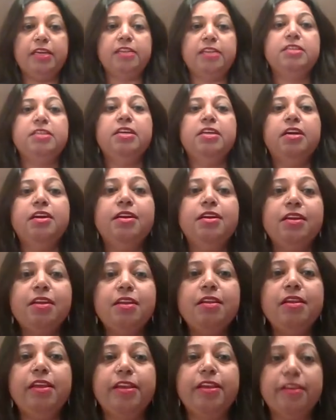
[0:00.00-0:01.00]
it,
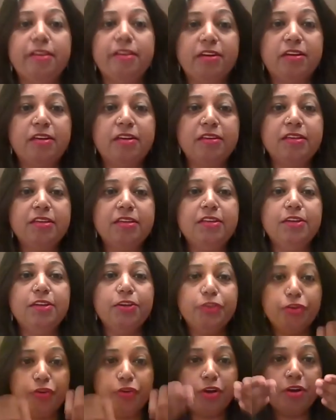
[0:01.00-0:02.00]
till here
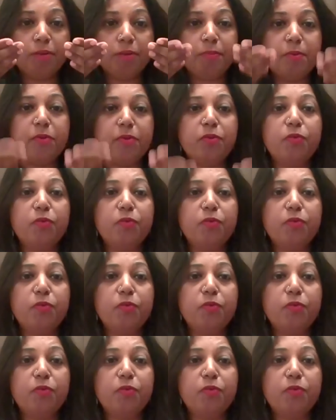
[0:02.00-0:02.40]
your